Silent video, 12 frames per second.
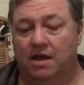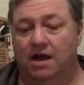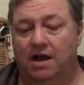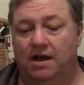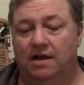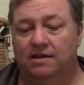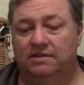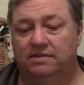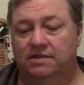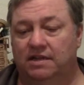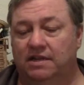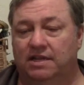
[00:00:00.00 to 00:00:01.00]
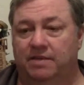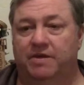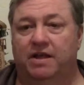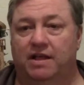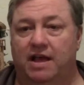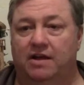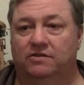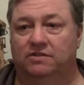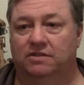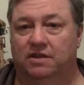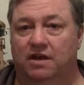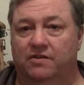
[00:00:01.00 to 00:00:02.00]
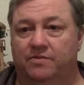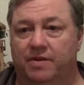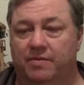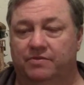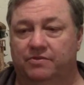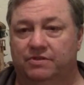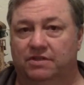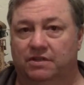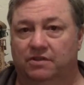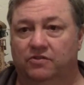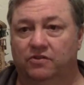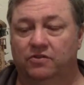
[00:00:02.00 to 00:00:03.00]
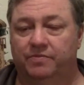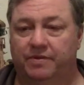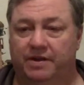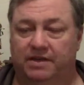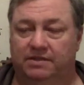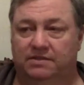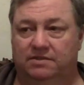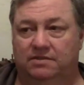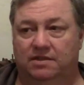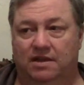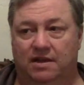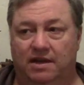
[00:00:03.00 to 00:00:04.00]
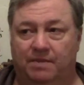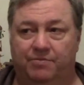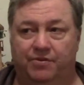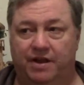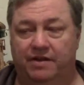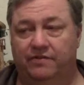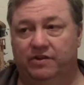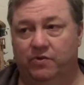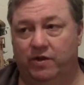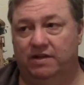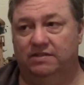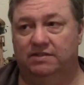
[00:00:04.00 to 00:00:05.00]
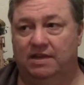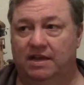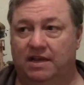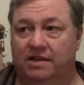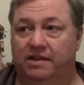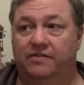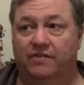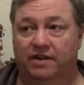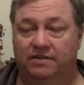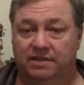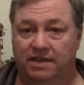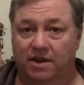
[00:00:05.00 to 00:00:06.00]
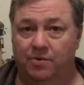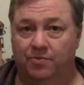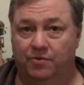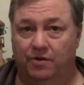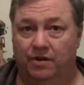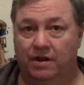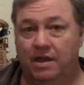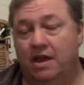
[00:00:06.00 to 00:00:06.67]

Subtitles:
I sent an email out to the other members in the group, and I put out a request saying I need a ride to the airport.